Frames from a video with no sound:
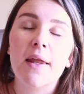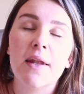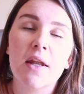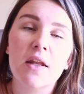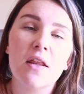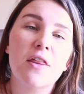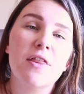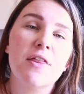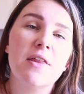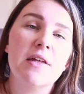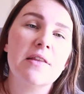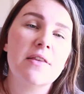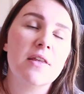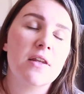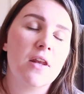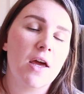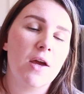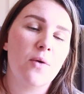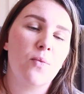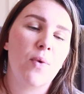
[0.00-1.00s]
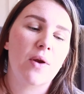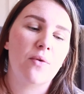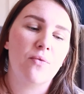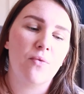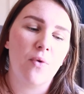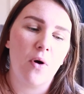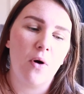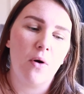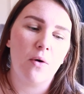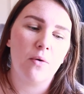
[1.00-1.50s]
Another thing that I went
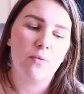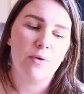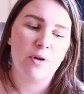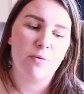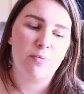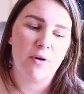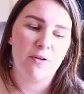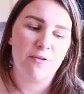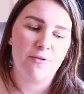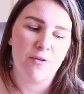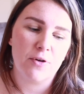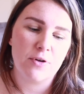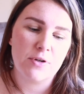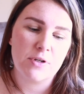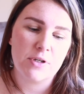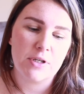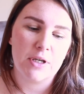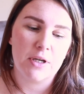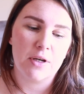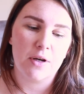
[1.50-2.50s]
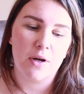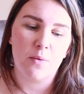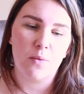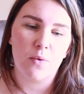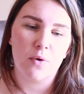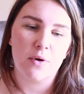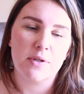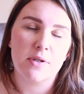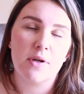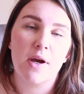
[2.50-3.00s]
wrong with my first year
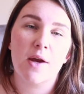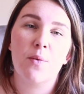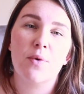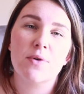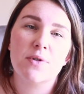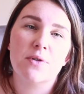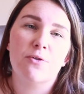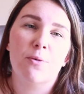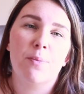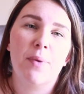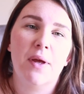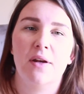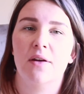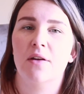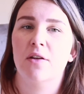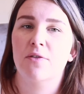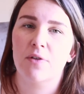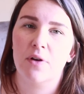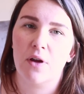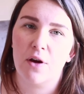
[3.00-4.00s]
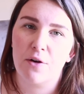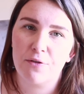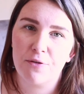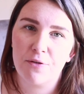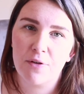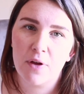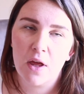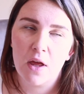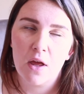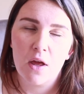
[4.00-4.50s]
was I wasn't repetitive enough.